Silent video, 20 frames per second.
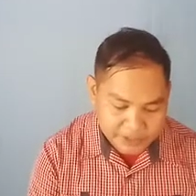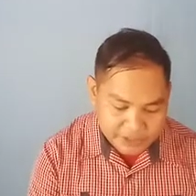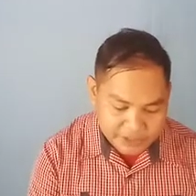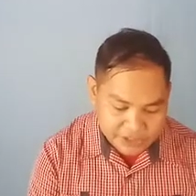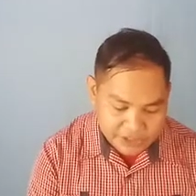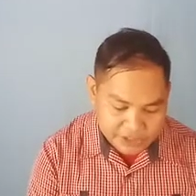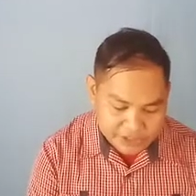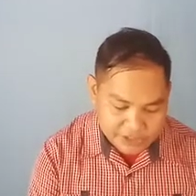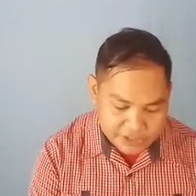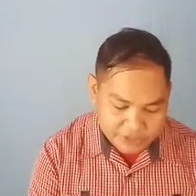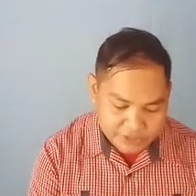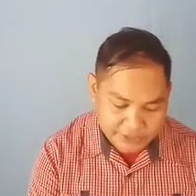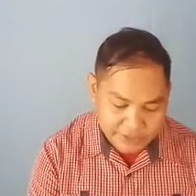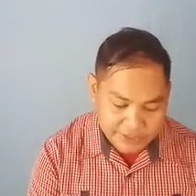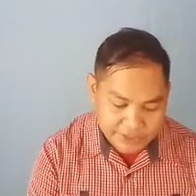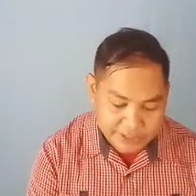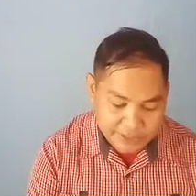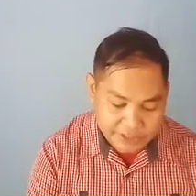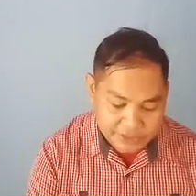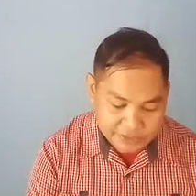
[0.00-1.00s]
its
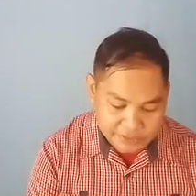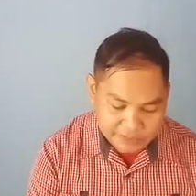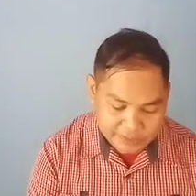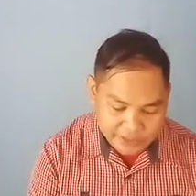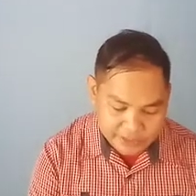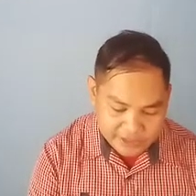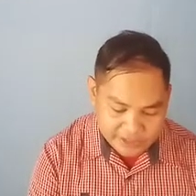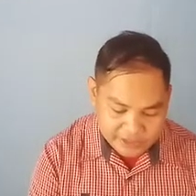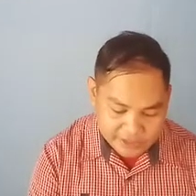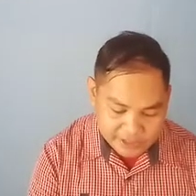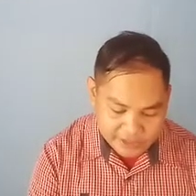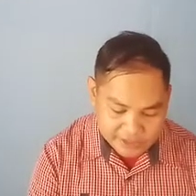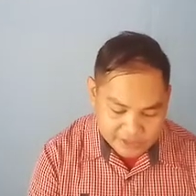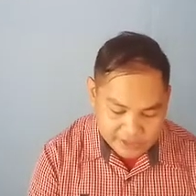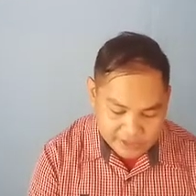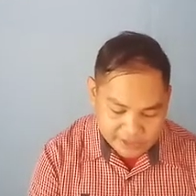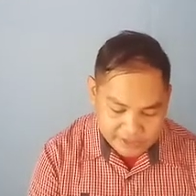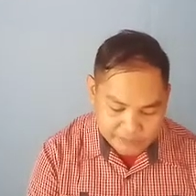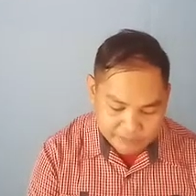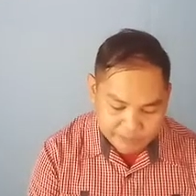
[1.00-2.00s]
early
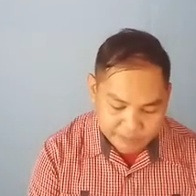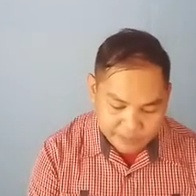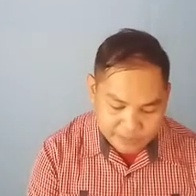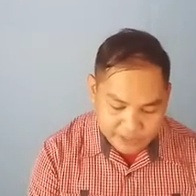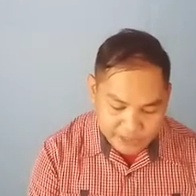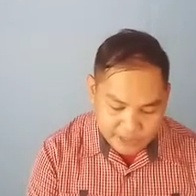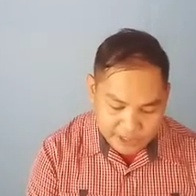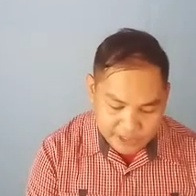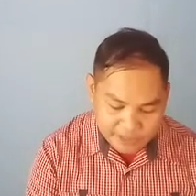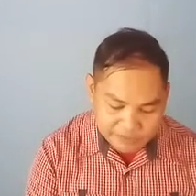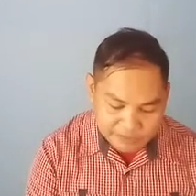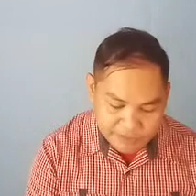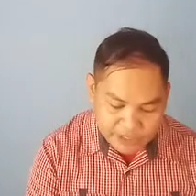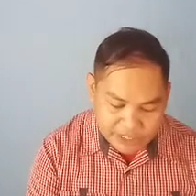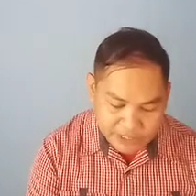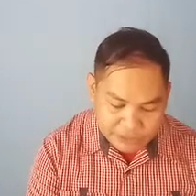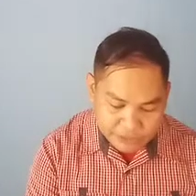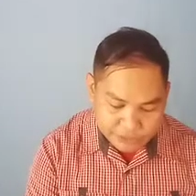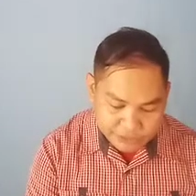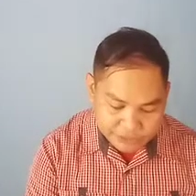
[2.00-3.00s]
phases and
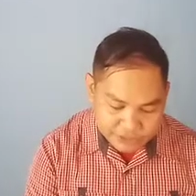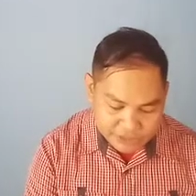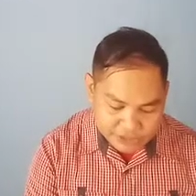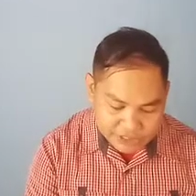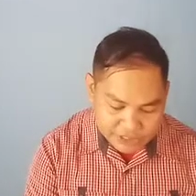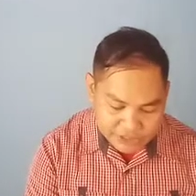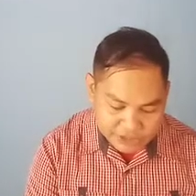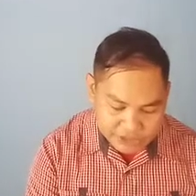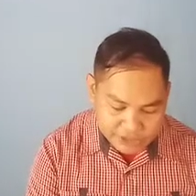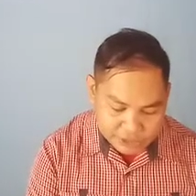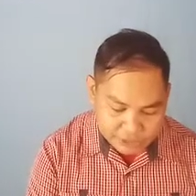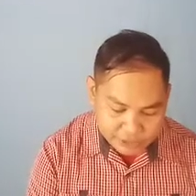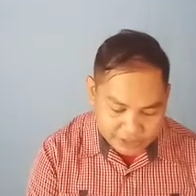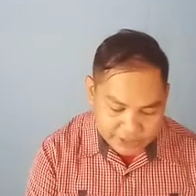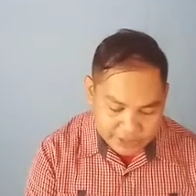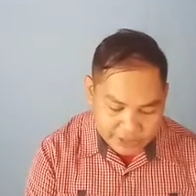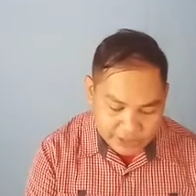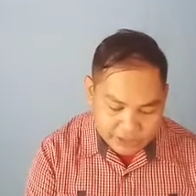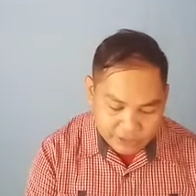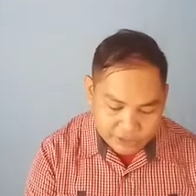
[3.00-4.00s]
followed in an
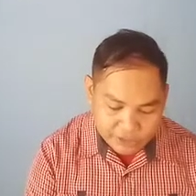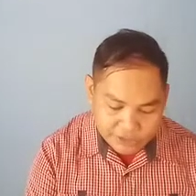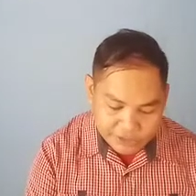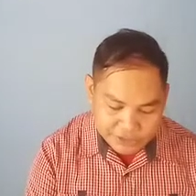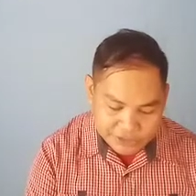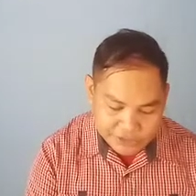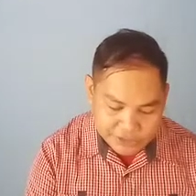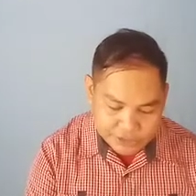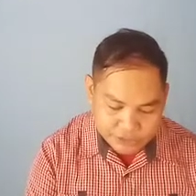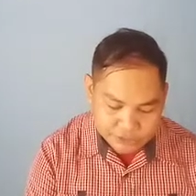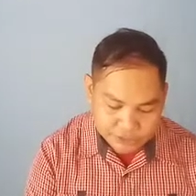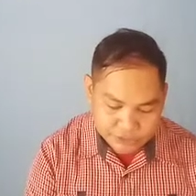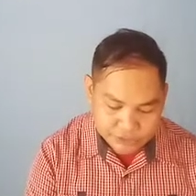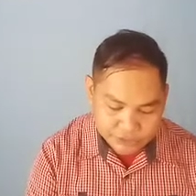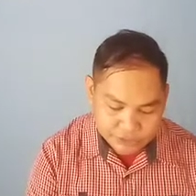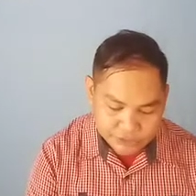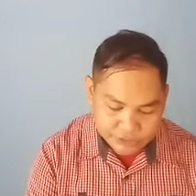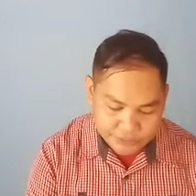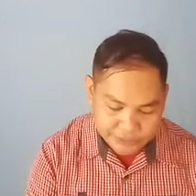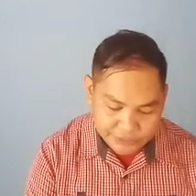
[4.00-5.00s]
historical course
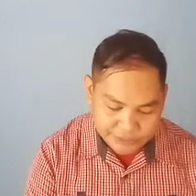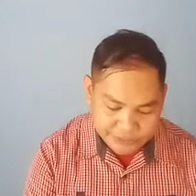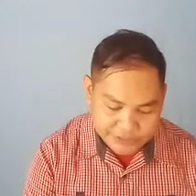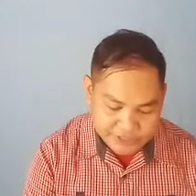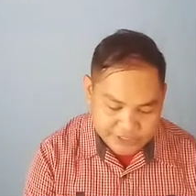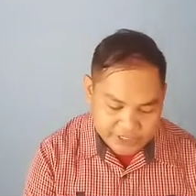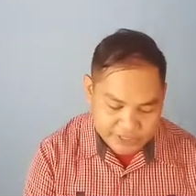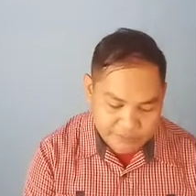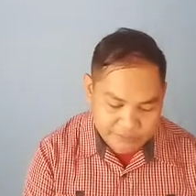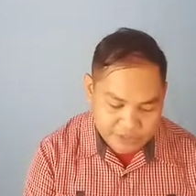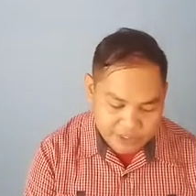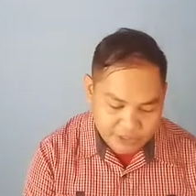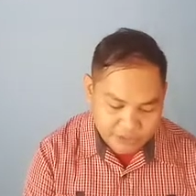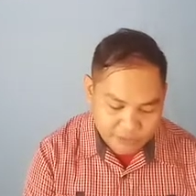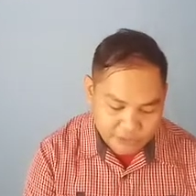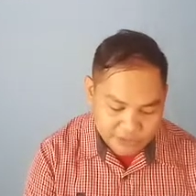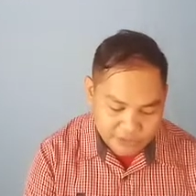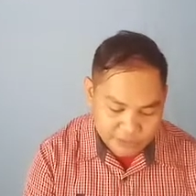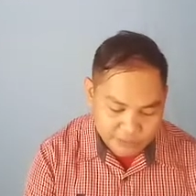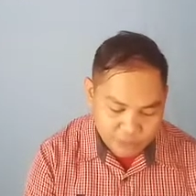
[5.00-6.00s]
through its
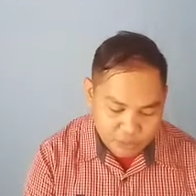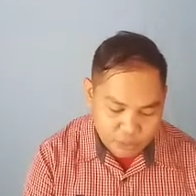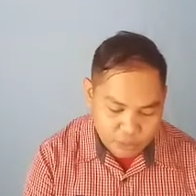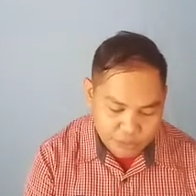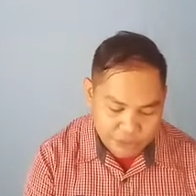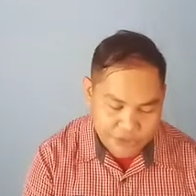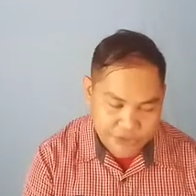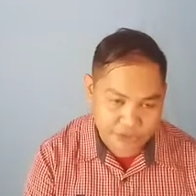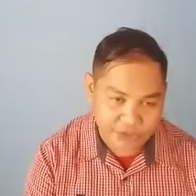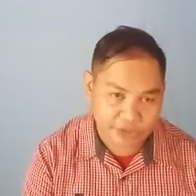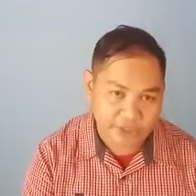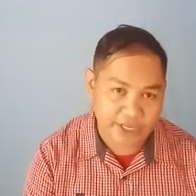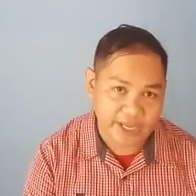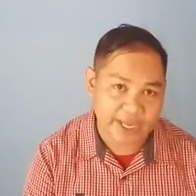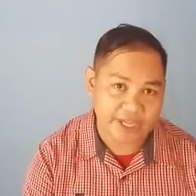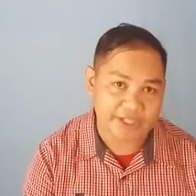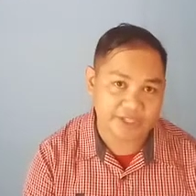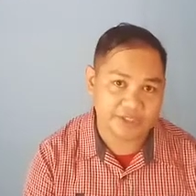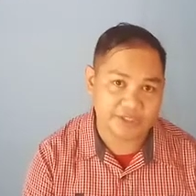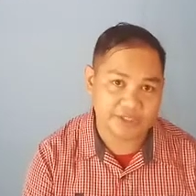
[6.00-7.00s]
subsequent evolution
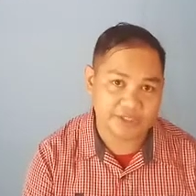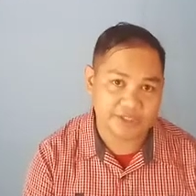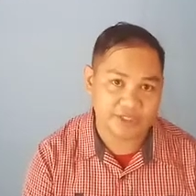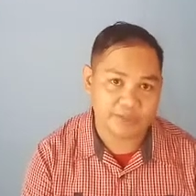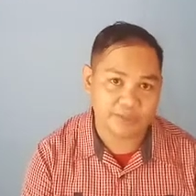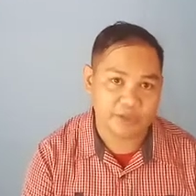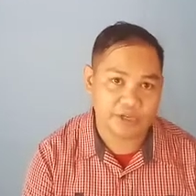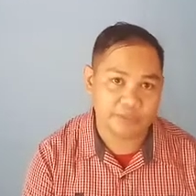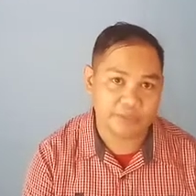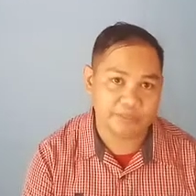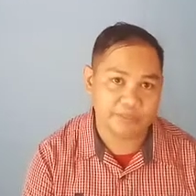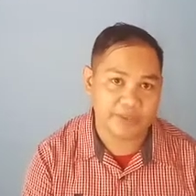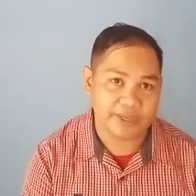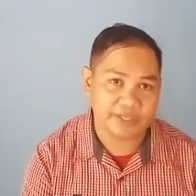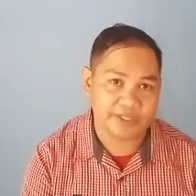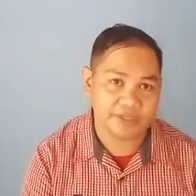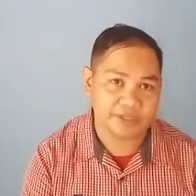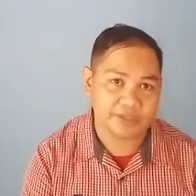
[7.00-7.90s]
and development.